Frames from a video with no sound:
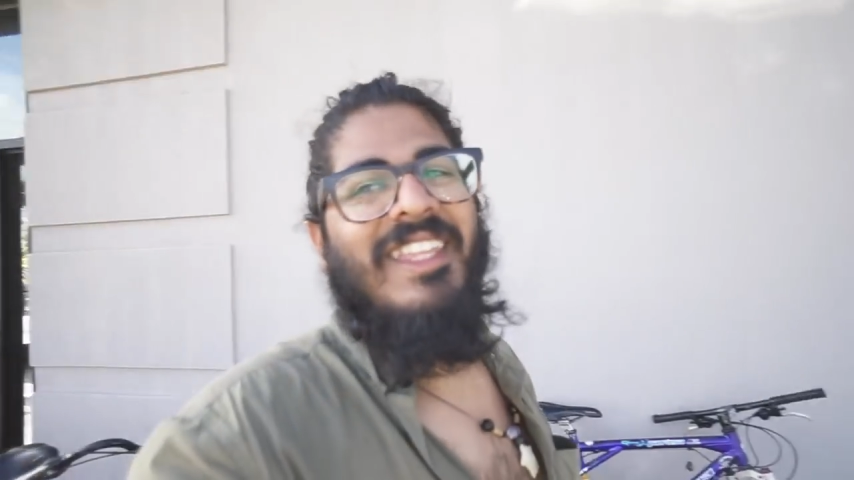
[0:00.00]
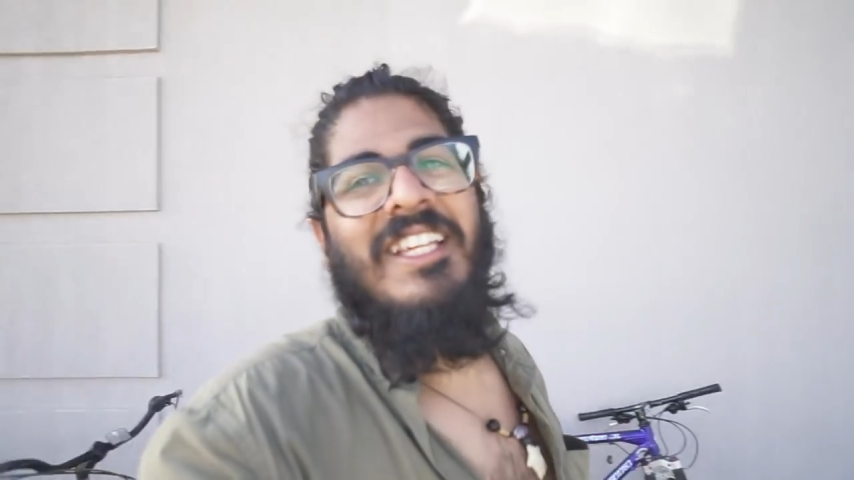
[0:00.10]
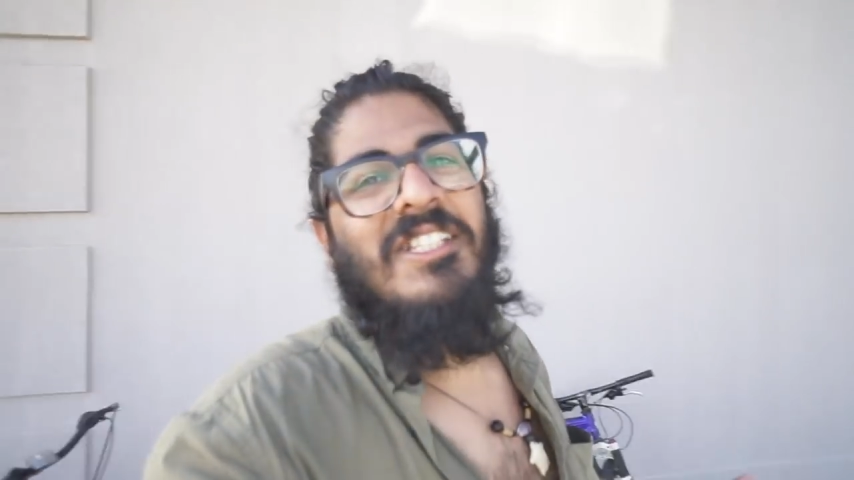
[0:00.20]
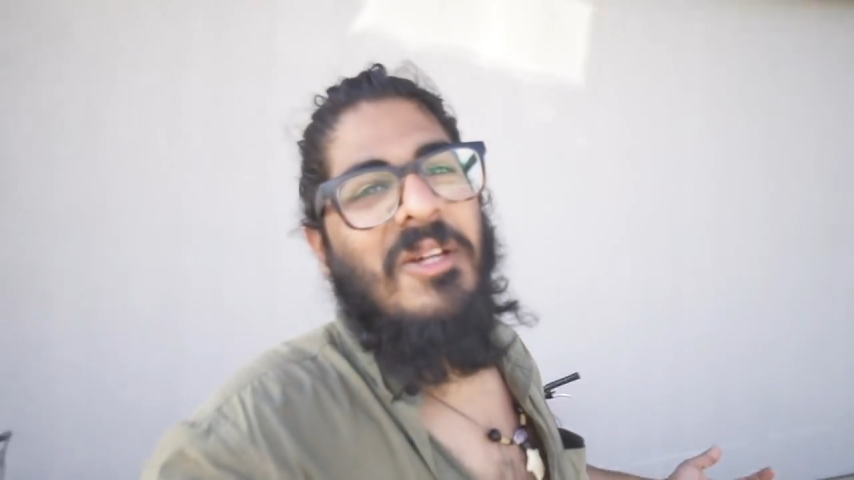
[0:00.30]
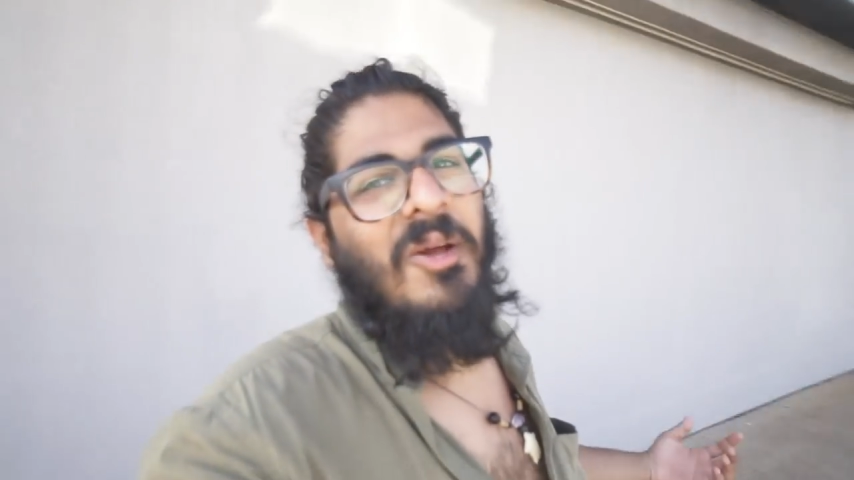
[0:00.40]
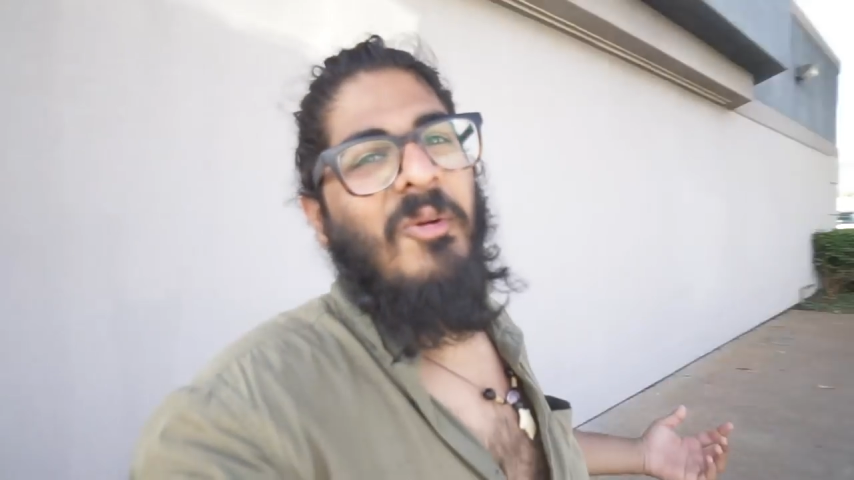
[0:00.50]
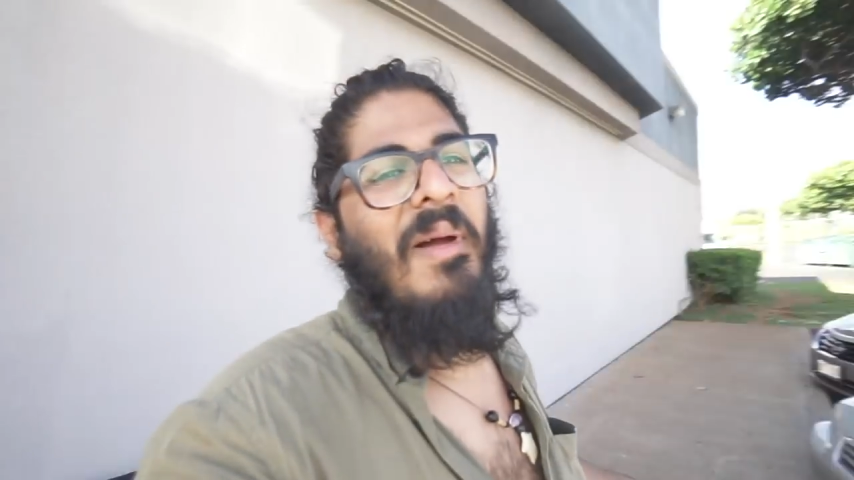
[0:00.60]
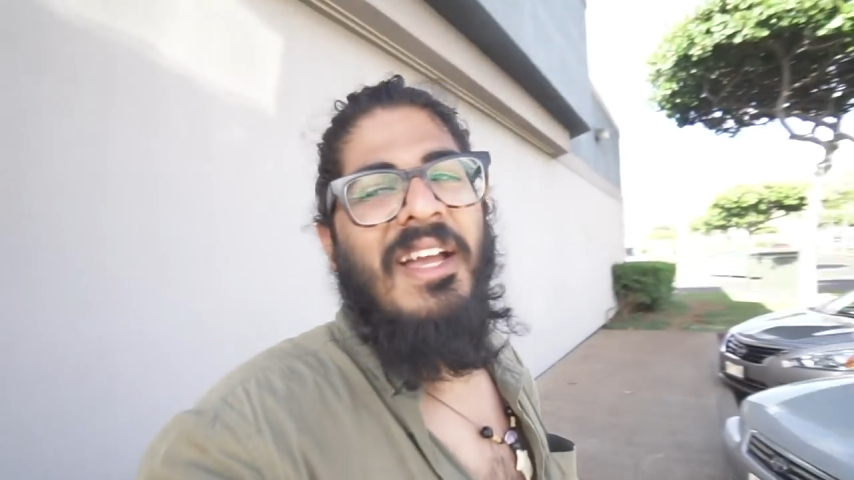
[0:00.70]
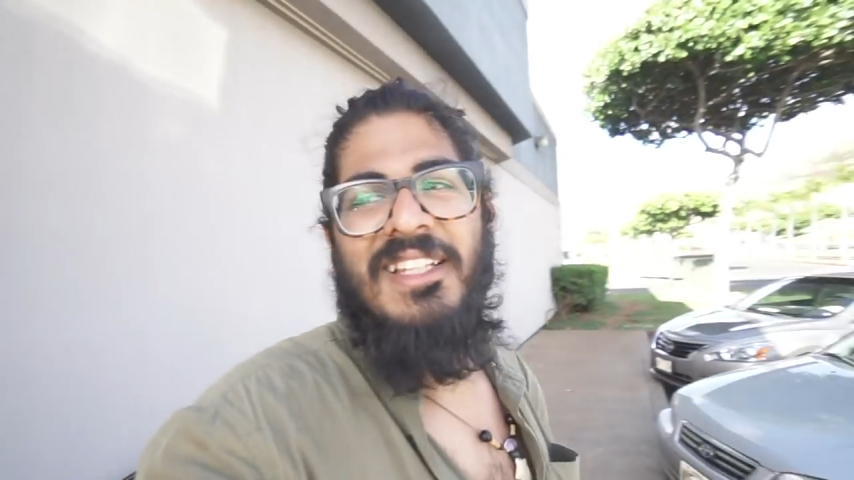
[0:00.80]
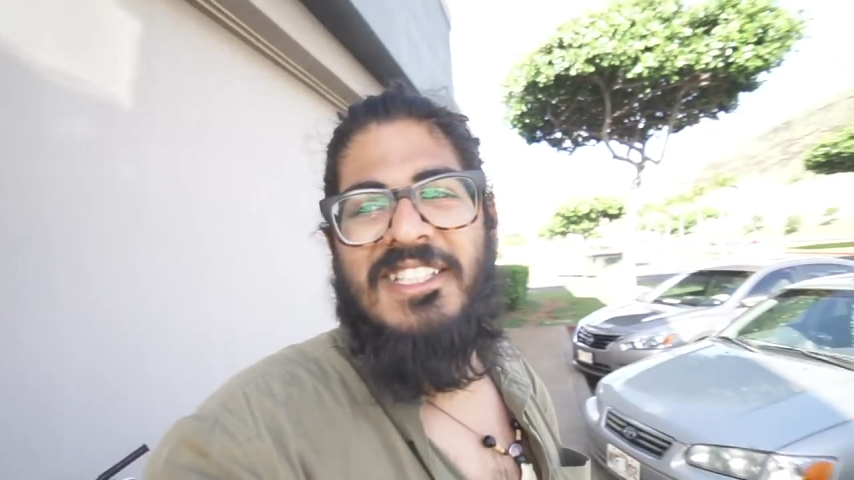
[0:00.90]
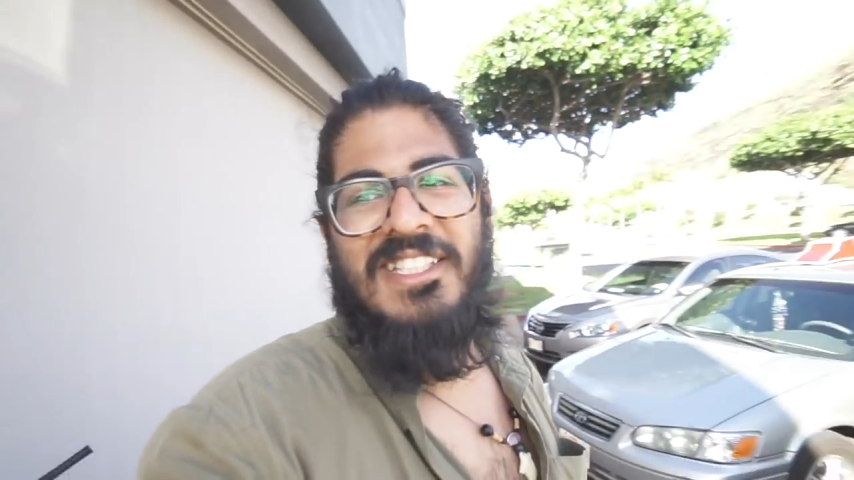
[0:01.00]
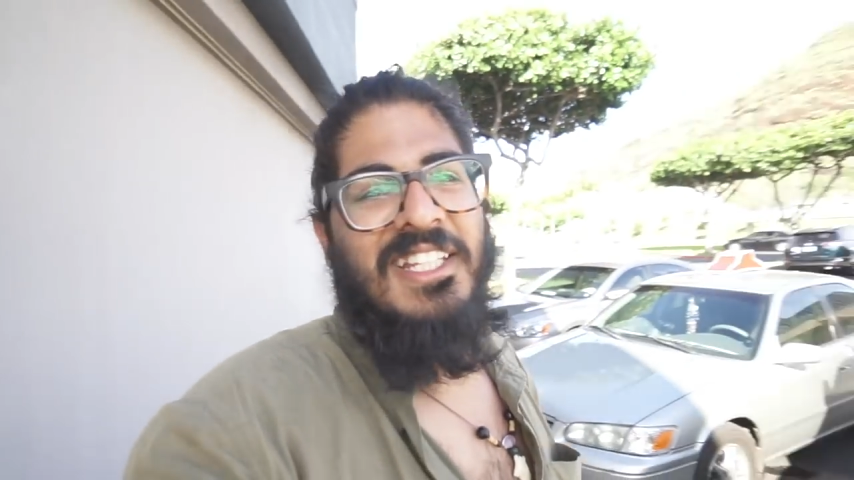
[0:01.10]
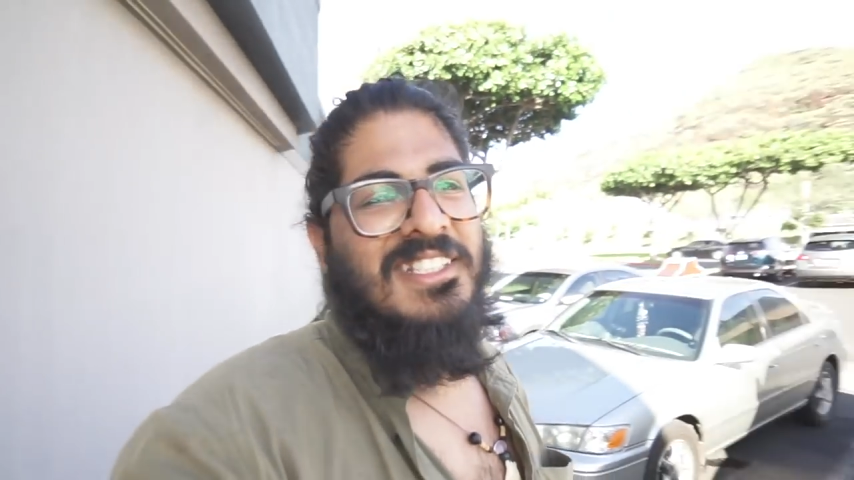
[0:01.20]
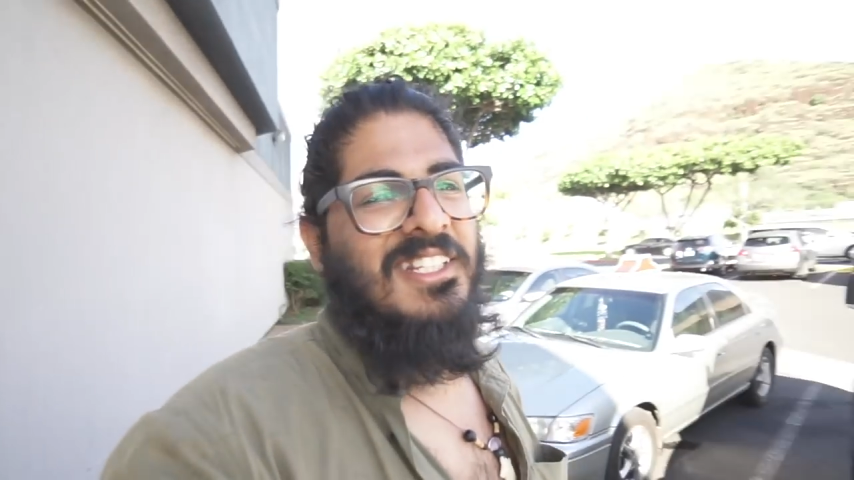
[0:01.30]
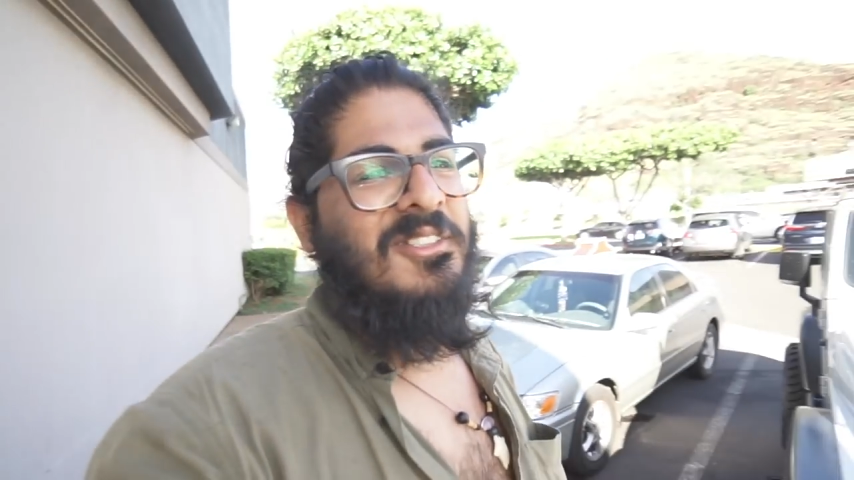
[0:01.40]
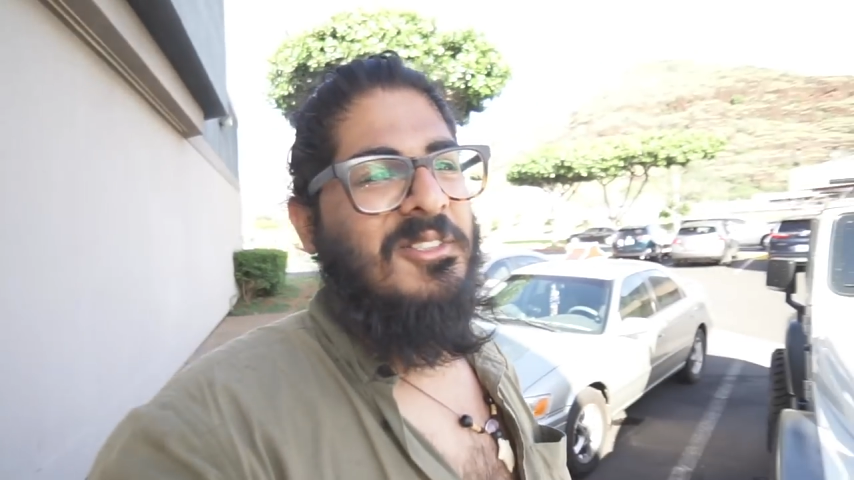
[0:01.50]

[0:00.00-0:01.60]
thing is, we're back in the States now,